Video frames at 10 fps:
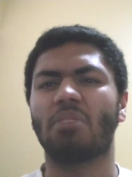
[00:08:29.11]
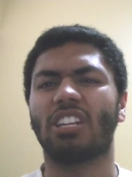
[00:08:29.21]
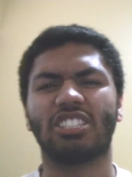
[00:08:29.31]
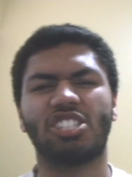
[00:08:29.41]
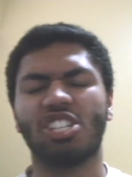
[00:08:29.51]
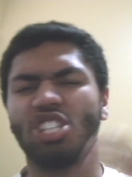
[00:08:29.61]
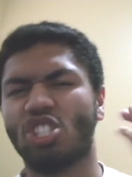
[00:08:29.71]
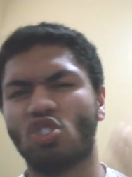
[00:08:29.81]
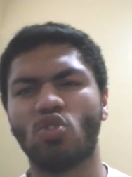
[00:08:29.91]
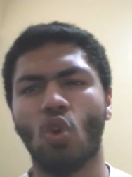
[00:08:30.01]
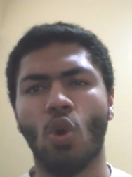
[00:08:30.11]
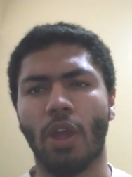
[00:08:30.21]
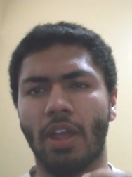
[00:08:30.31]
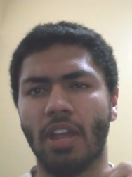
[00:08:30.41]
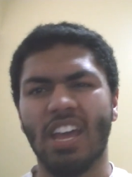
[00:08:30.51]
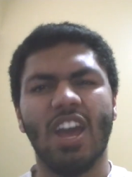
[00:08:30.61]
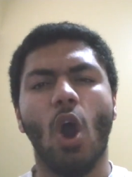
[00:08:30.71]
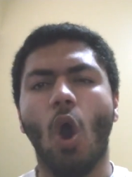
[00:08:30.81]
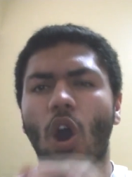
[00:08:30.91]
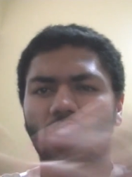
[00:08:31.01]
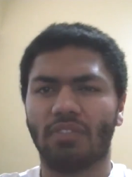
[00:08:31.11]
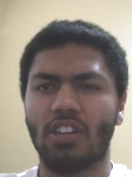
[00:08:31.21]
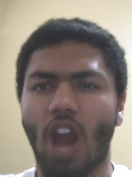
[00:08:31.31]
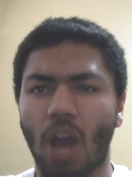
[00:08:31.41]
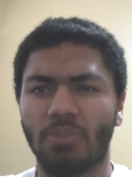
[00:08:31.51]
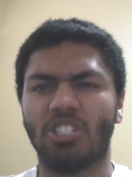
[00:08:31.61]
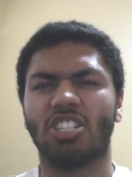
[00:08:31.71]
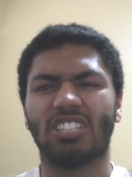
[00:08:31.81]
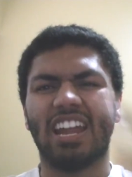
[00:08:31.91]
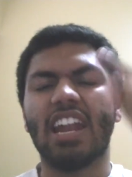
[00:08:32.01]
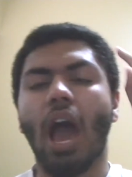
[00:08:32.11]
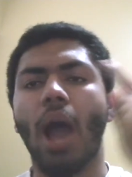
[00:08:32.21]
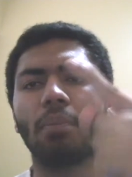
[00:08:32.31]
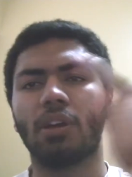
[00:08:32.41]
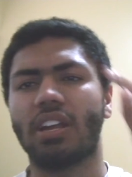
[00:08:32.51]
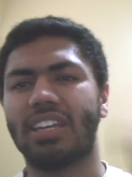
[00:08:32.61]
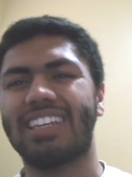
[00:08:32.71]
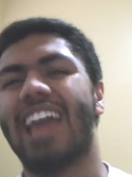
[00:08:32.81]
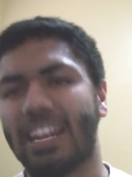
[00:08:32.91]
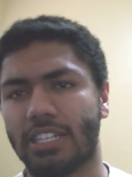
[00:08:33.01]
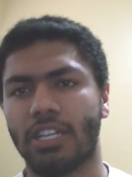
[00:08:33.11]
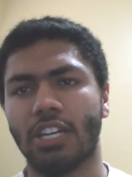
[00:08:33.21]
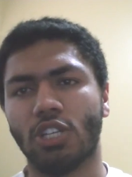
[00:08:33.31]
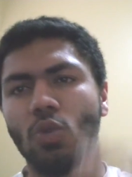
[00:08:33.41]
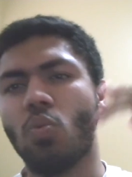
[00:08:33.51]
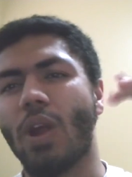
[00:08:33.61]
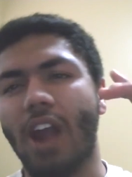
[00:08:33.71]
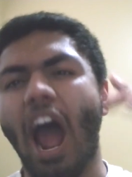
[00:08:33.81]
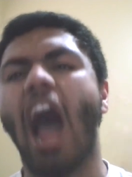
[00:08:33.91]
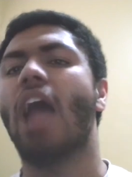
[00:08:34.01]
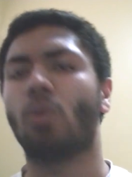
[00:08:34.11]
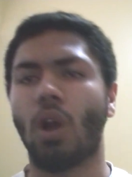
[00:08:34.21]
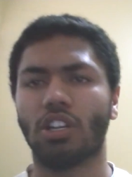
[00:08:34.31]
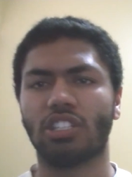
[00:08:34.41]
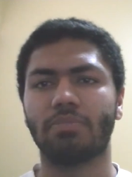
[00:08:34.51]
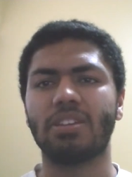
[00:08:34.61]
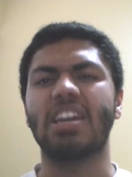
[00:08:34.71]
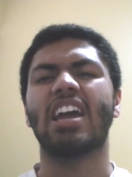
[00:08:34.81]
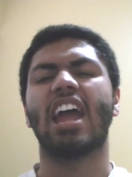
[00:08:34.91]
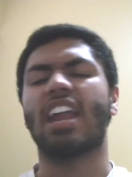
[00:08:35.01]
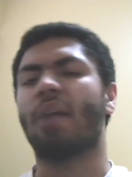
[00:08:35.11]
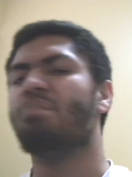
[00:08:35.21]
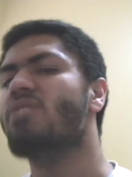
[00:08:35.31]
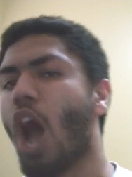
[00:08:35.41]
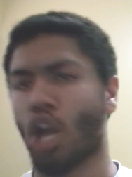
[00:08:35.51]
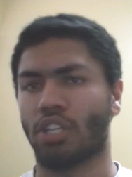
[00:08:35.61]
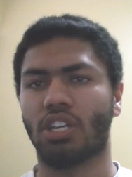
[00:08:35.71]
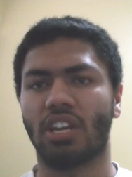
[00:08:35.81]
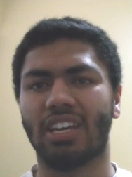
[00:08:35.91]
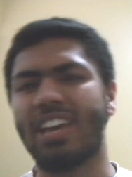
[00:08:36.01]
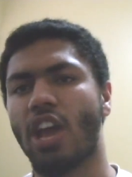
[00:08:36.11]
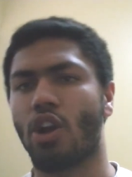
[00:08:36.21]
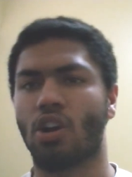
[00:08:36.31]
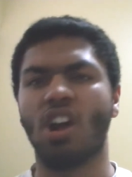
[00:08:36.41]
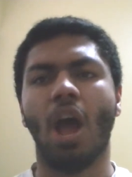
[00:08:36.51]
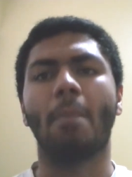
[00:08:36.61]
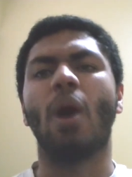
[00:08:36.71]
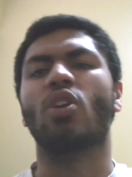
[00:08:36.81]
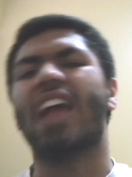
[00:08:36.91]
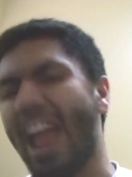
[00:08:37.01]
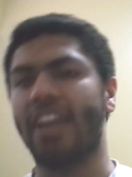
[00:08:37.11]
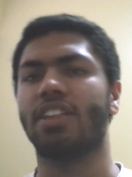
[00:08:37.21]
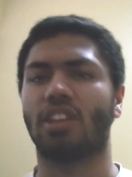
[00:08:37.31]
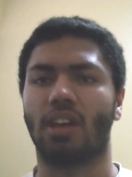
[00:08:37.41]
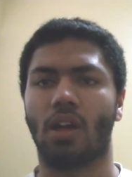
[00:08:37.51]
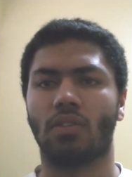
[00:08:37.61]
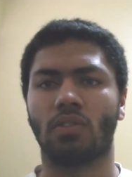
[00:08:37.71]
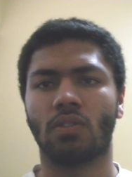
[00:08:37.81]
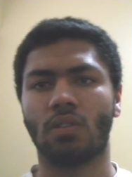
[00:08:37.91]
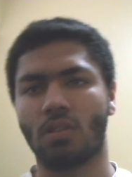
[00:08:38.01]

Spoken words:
gonna destroy all the obstacles, and I'm gonna get to where I want to be, and I'm not gonna care about anything else.